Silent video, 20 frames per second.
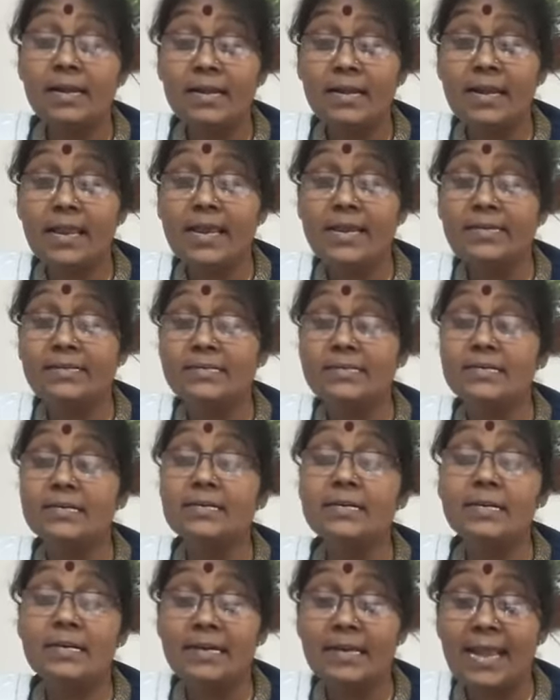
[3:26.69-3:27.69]

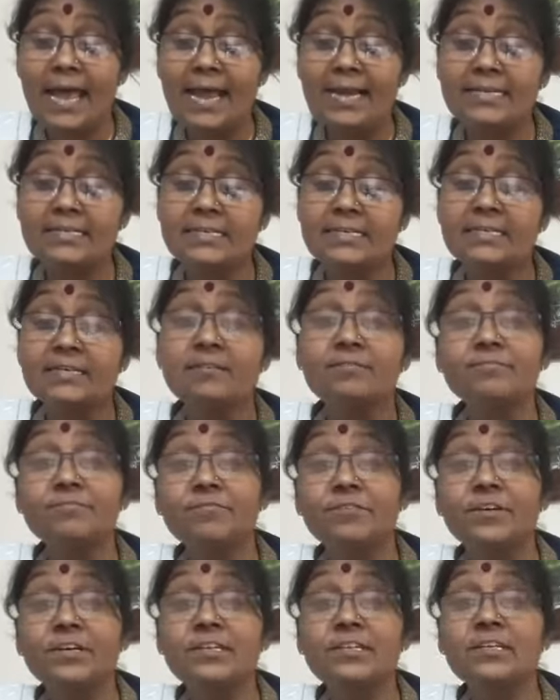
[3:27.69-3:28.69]
later, latter,
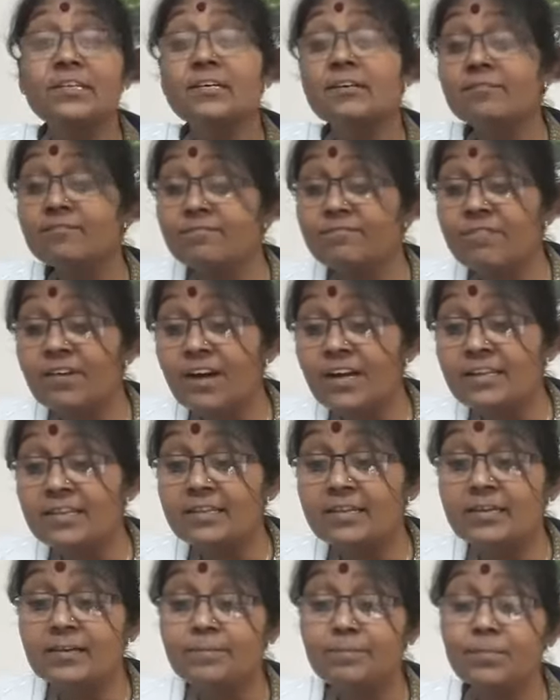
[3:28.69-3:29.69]
further,
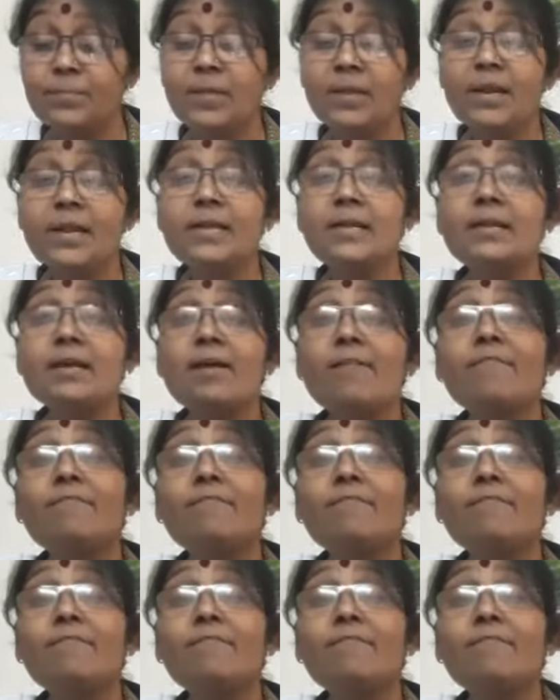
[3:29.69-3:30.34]
farther, right?